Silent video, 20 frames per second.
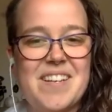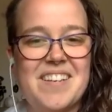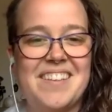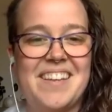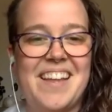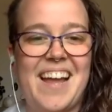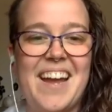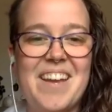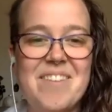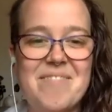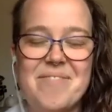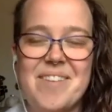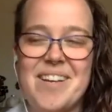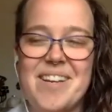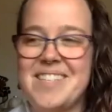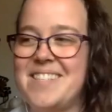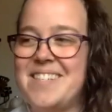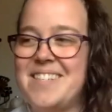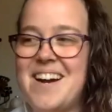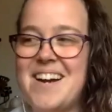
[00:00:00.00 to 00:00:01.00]
Life
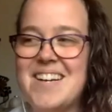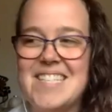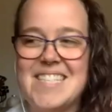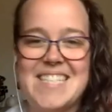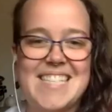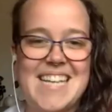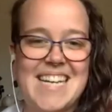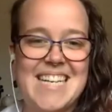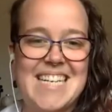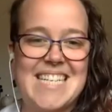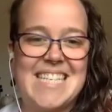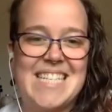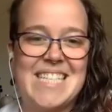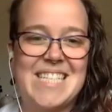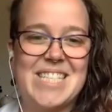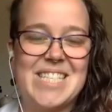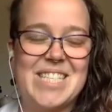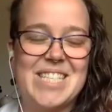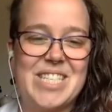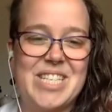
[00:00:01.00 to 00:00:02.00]
is not set
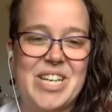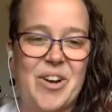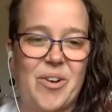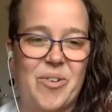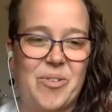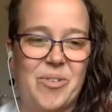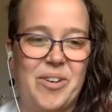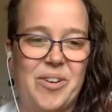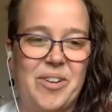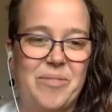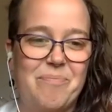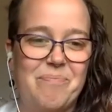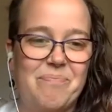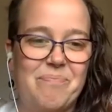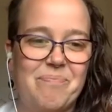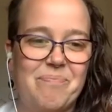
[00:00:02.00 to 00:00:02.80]
in stone.